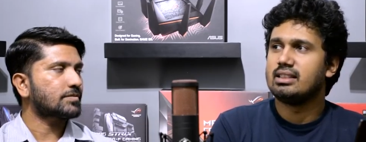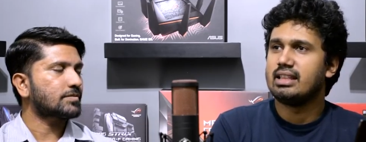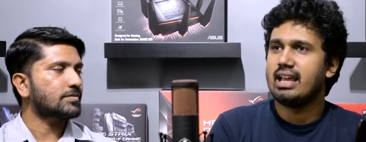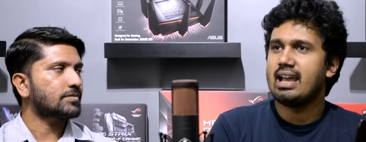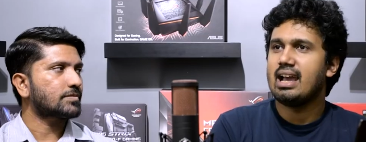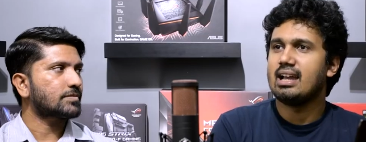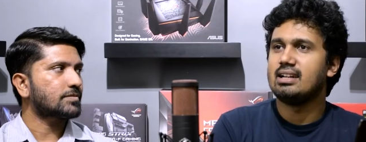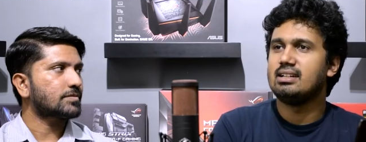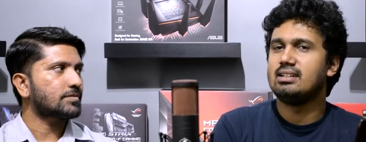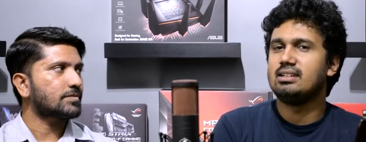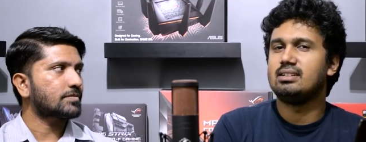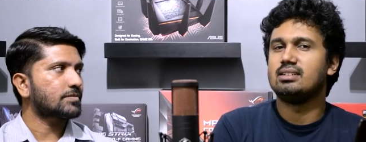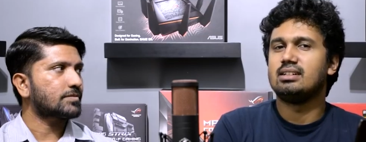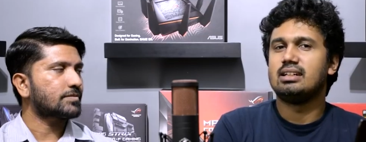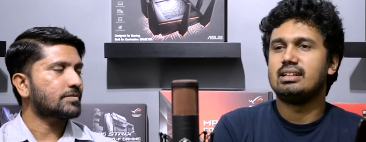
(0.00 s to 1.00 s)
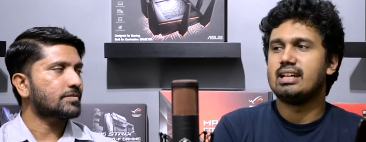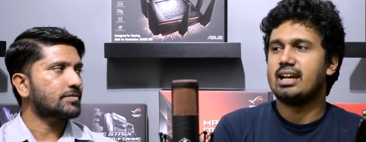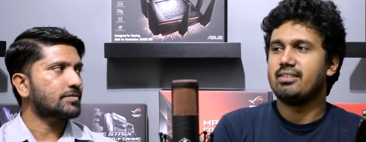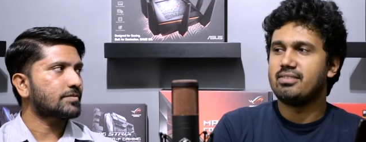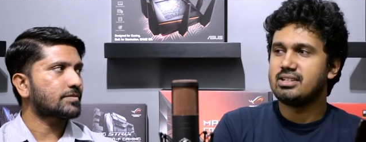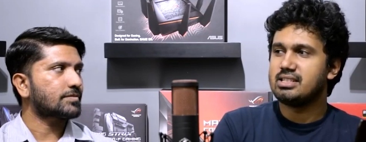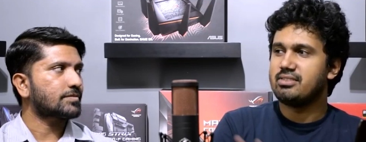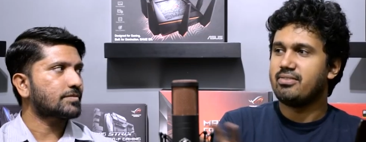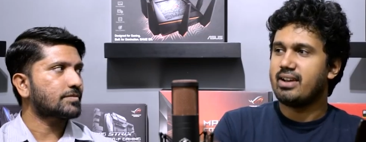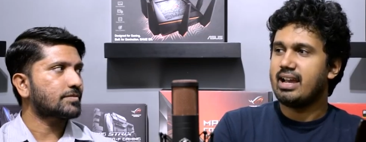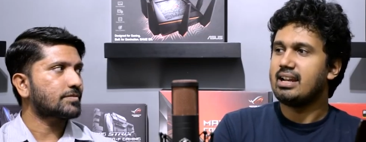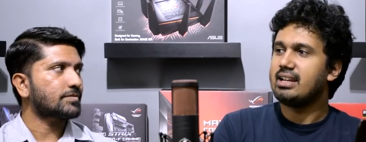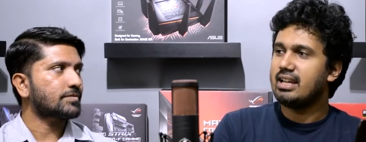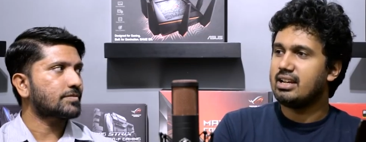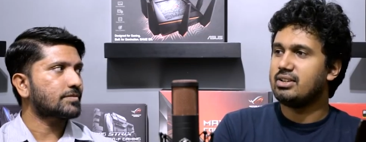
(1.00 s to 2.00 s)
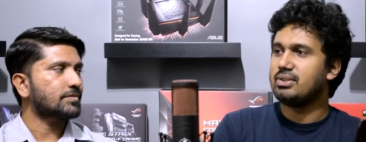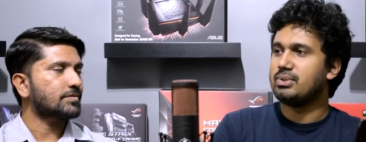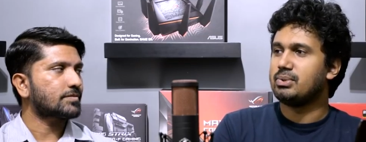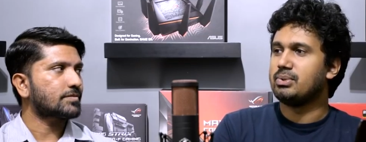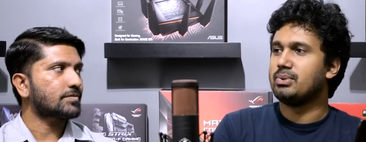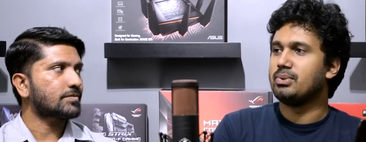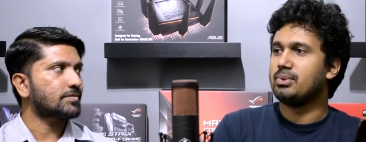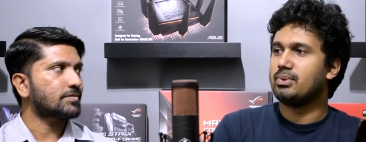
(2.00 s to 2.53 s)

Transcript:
Speaker 1: they had diversified into